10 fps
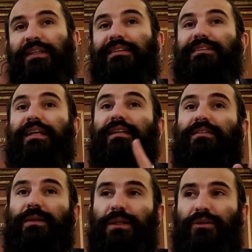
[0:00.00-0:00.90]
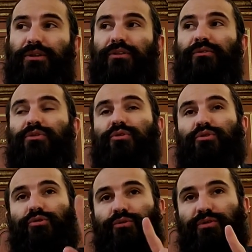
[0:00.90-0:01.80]
second day even
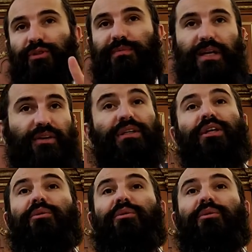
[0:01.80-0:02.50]
Jews could bury.